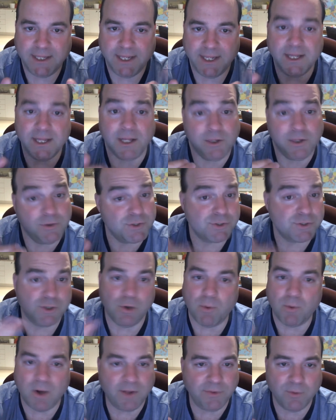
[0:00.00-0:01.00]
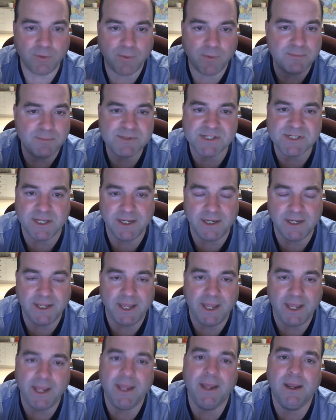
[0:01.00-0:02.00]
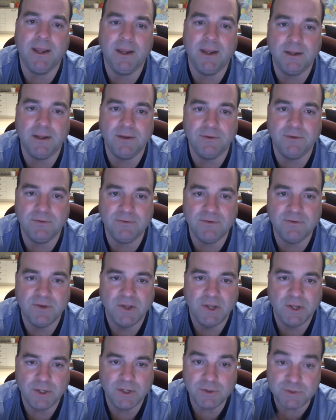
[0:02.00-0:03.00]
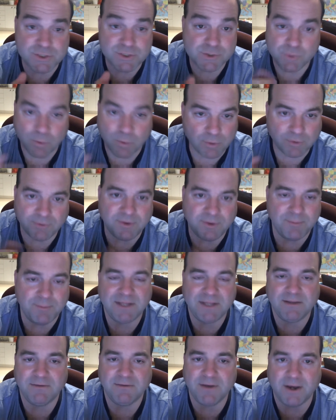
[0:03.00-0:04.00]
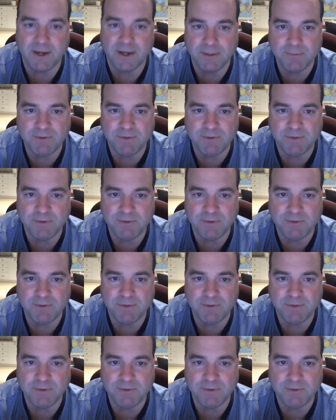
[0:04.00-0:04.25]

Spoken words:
and then you just go on the website and you just order them at the time.